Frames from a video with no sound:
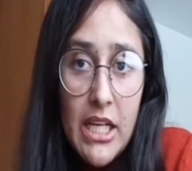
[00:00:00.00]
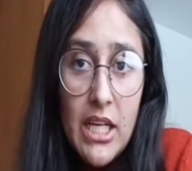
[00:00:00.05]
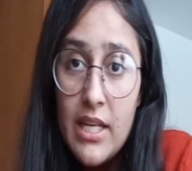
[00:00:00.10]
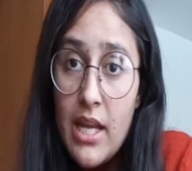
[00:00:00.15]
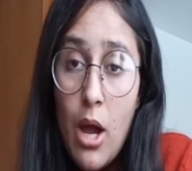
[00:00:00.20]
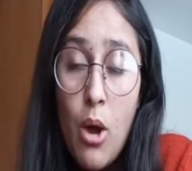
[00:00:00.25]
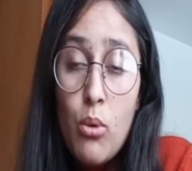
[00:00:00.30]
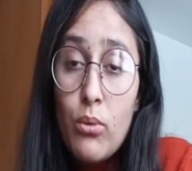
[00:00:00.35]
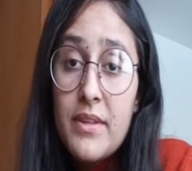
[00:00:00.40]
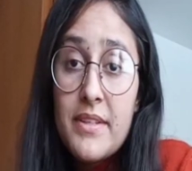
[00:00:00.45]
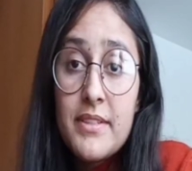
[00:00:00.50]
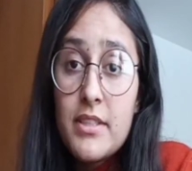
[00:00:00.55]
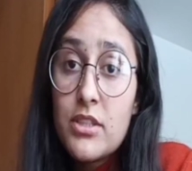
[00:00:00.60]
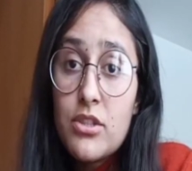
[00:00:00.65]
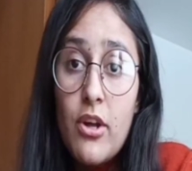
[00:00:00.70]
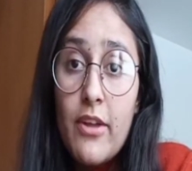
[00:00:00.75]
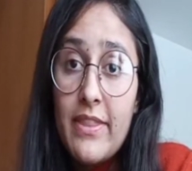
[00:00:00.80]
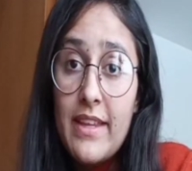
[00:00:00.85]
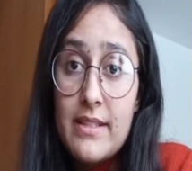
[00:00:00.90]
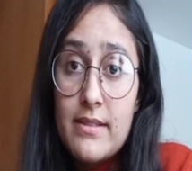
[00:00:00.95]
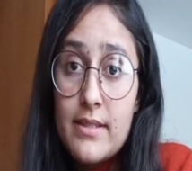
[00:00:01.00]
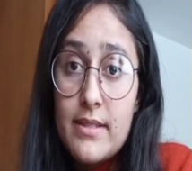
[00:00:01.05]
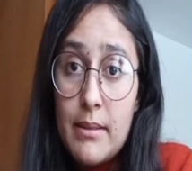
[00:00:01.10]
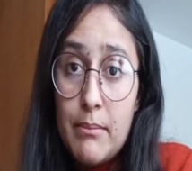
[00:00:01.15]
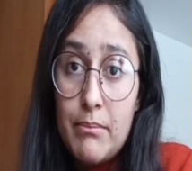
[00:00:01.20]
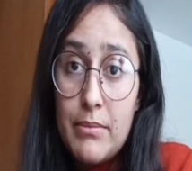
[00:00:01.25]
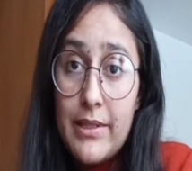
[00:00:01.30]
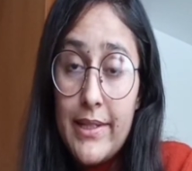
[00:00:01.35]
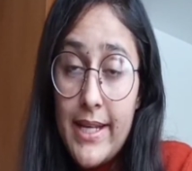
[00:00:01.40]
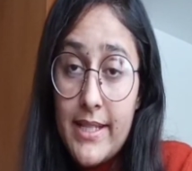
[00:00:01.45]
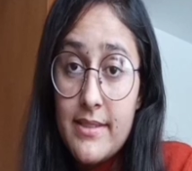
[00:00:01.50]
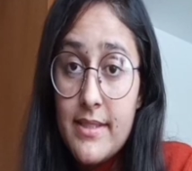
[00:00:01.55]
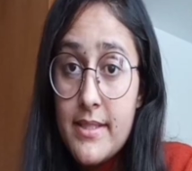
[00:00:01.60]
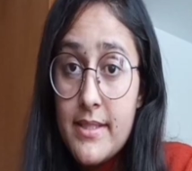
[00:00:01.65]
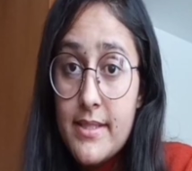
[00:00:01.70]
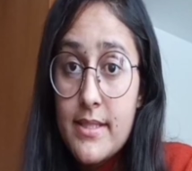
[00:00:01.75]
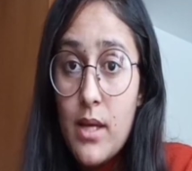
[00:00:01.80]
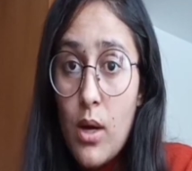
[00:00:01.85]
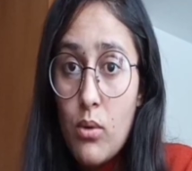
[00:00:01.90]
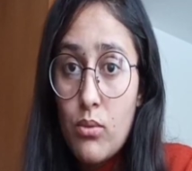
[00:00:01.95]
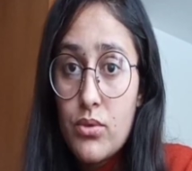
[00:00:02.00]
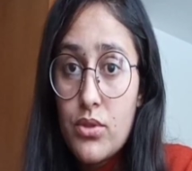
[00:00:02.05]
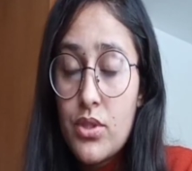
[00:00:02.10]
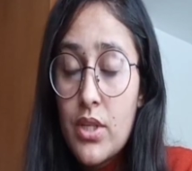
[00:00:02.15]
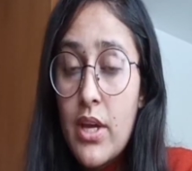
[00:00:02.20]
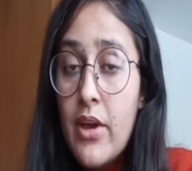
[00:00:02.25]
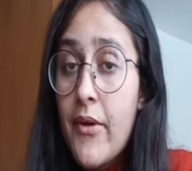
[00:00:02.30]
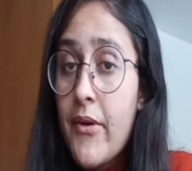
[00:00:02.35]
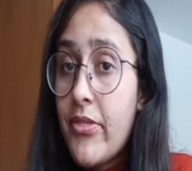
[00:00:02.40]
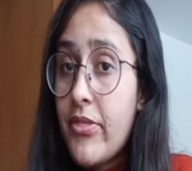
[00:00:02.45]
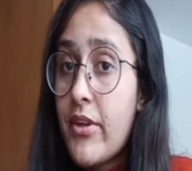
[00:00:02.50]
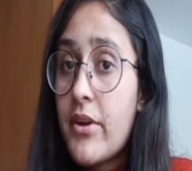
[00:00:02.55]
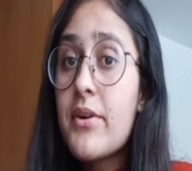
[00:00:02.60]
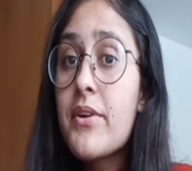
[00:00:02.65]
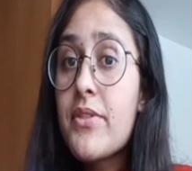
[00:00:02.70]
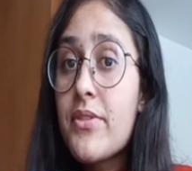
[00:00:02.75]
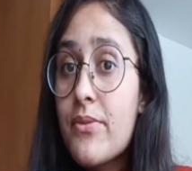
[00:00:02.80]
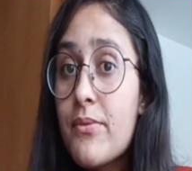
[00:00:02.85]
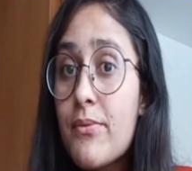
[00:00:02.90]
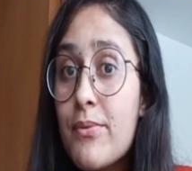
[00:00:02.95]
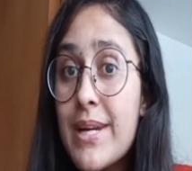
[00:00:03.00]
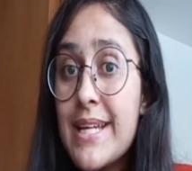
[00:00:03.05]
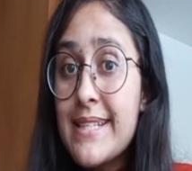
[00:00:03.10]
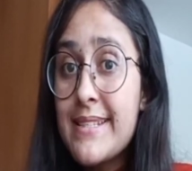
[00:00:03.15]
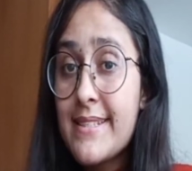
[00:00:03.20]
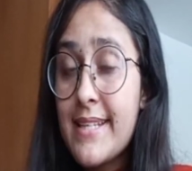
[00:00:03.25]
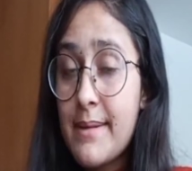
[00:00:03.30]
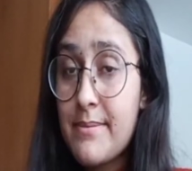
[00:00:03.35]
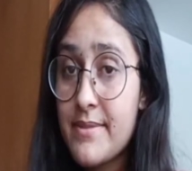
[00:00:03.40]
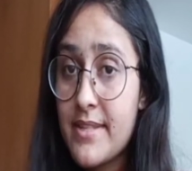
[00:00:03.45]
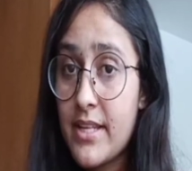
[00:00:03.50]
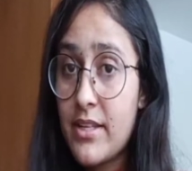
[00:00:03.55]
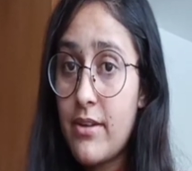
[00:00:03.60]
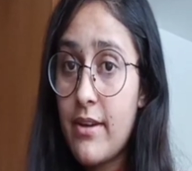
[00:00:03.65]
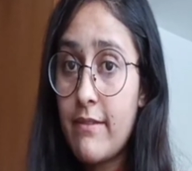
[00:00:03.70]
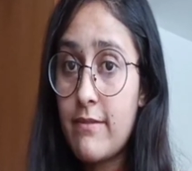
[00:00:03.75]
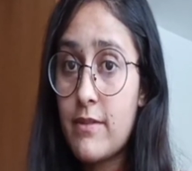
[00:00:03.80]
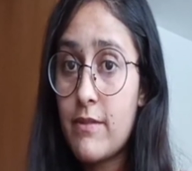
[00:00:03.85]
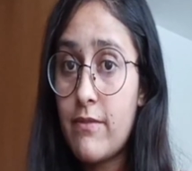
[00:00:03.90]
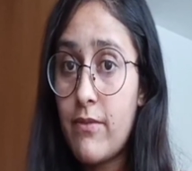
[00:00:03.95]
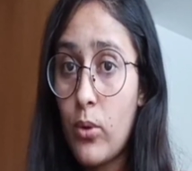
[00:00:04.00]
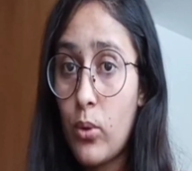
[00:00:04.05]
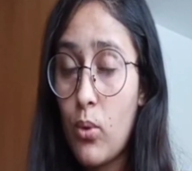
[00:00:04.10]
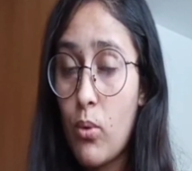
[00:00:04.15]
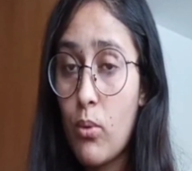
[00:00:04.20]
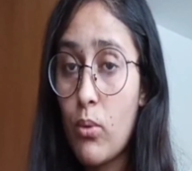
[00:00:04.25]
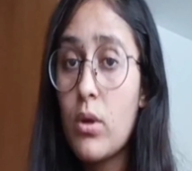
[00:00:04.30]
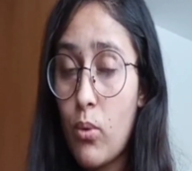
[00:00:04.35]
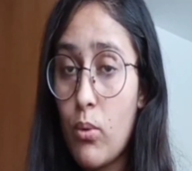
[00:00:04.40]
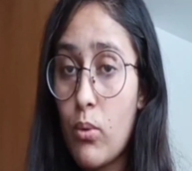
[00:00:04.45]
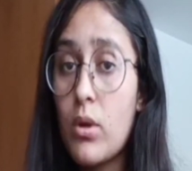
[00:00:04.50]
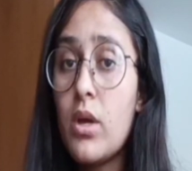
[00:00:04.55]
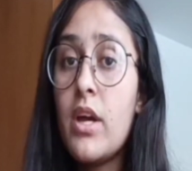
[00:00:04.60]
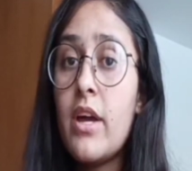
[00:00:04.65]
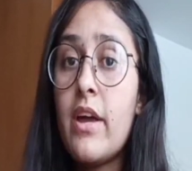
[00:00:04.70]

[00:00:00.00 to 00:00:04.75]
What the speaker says: Now, this is not that simple as it sounds. There are 3 steps that you have to follow.